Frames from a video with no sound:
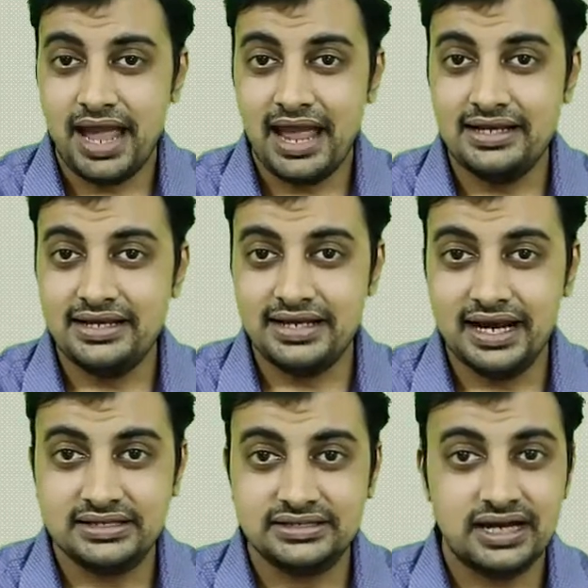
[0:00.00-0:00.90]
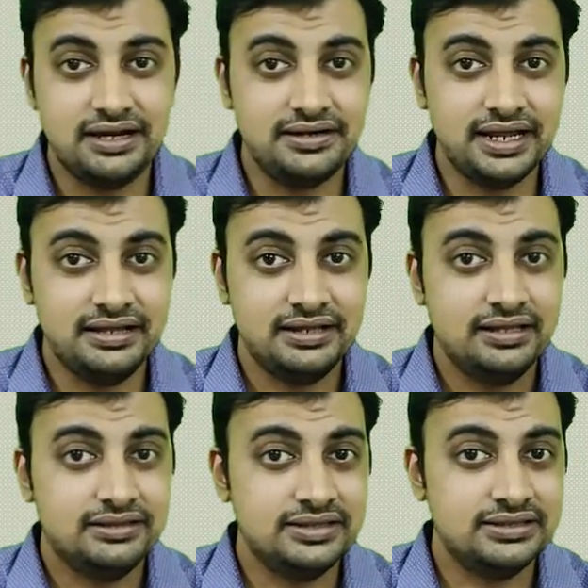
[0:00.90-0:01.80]
aggregates contain
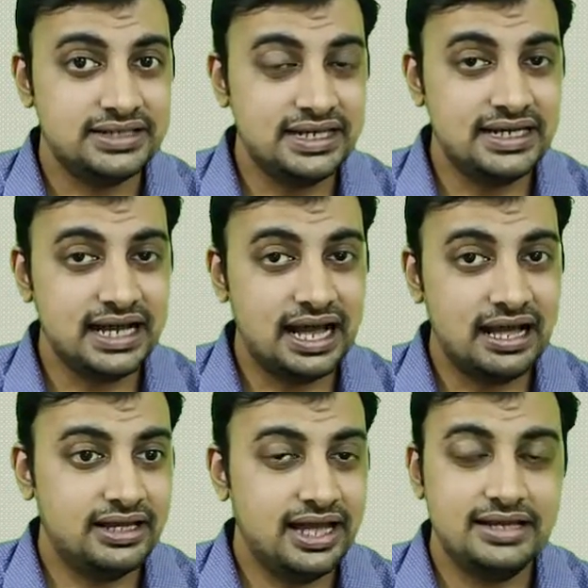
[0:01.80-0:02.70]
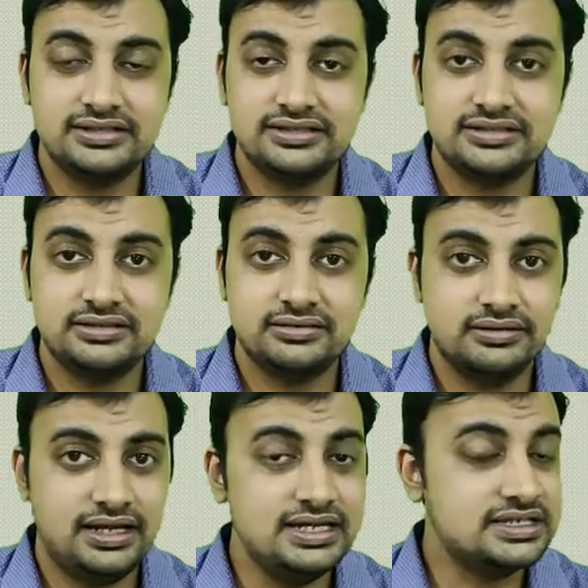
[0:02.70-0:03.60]
the silica, and
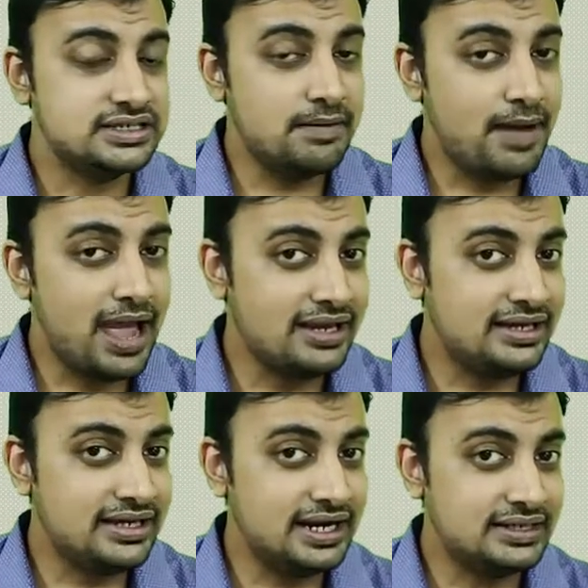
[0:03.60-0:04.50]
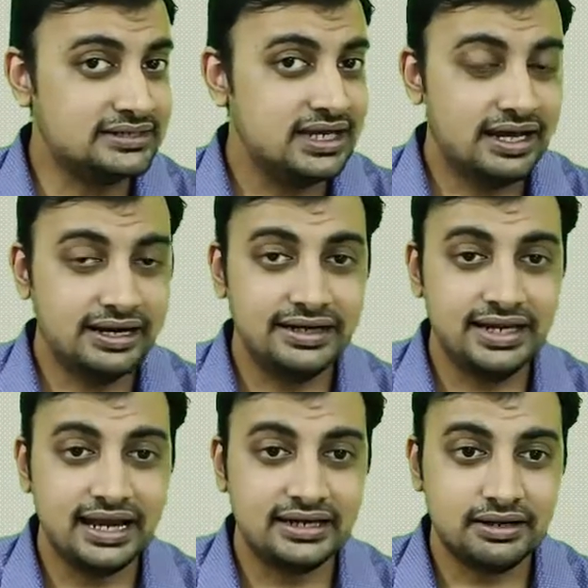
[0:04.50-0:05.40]
in some aggregates
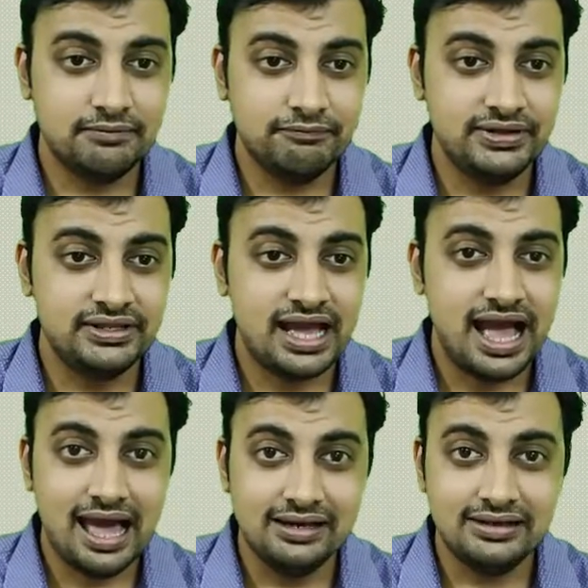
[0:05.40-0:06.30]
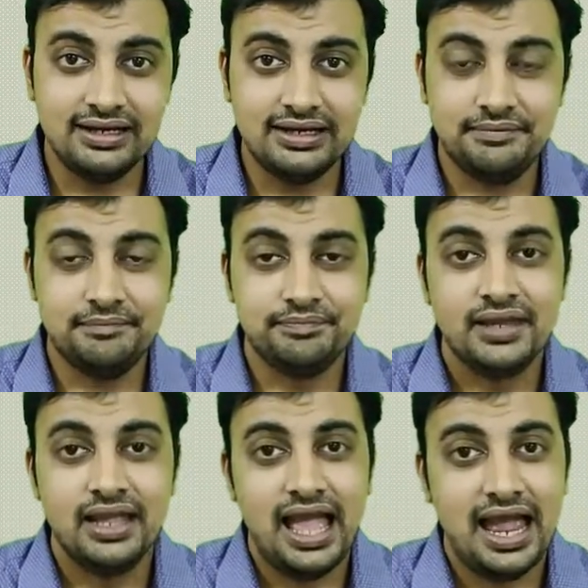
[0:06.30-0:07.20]
react with alkali,
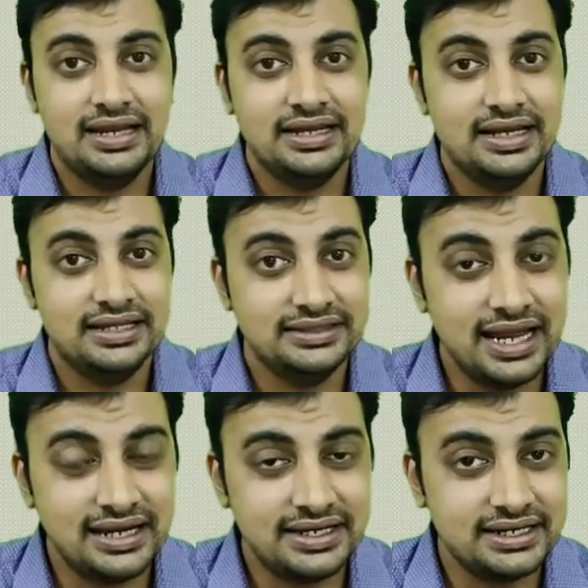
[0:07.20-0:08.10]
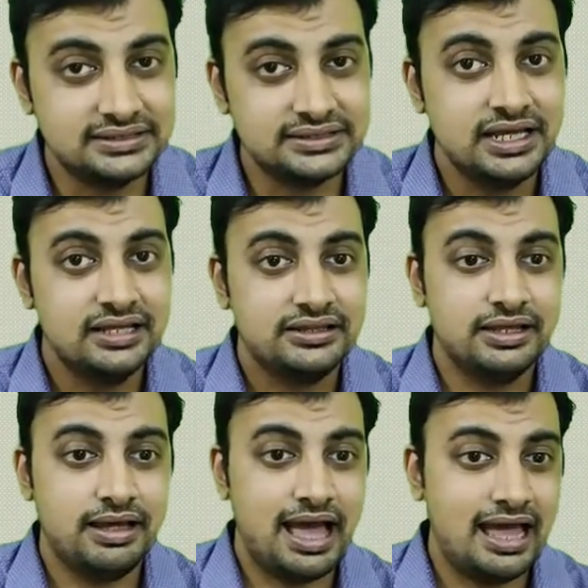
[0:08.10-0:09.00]
and in that case
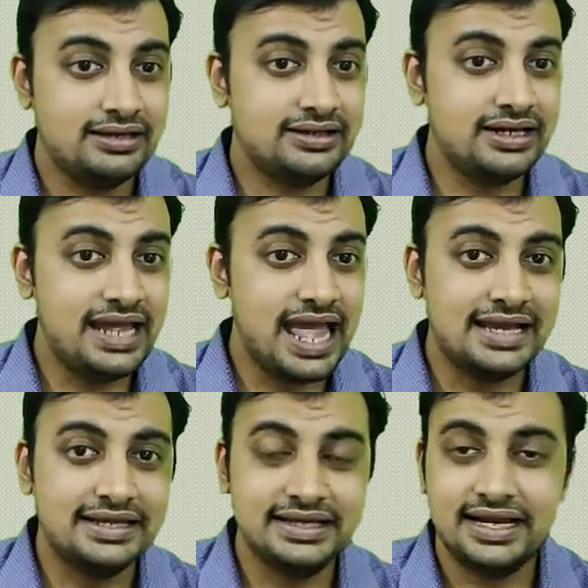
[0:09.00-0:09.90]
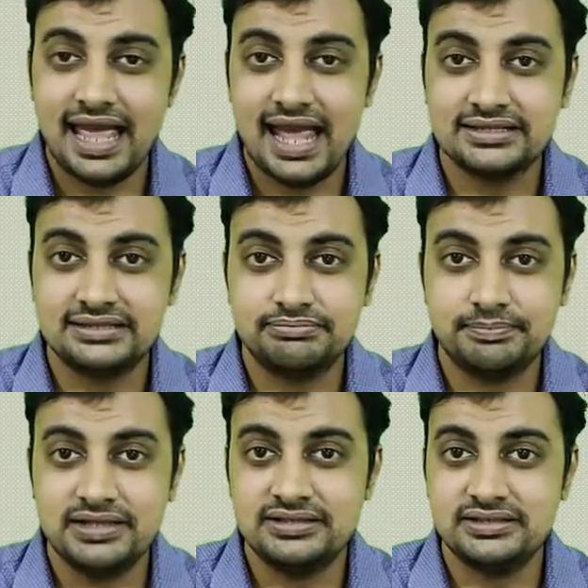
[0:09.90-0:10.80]
the alkali aggregate
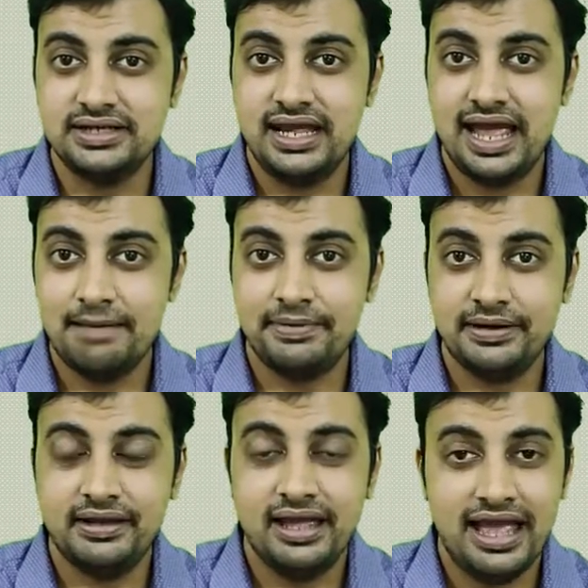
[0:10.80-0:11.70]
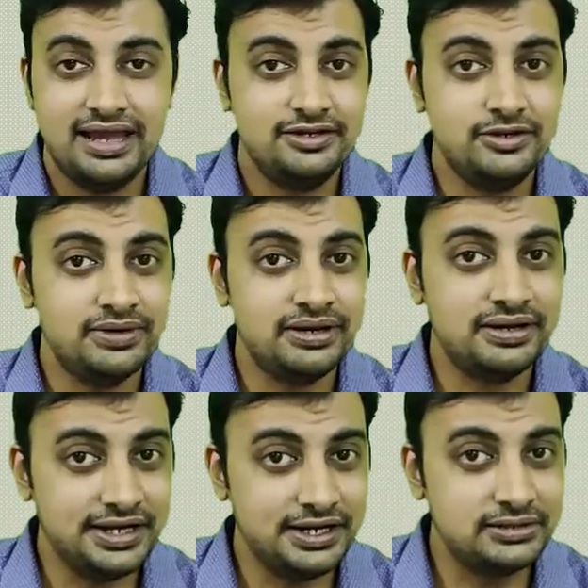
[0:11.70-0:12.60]
expansion happen, and you can
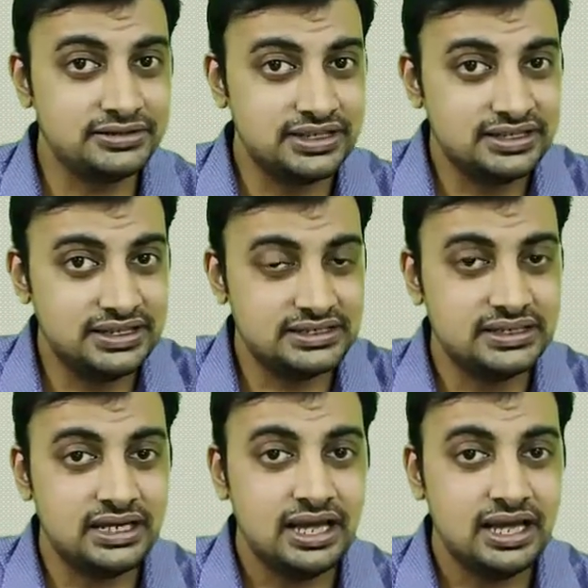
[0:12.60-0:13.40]
reduce this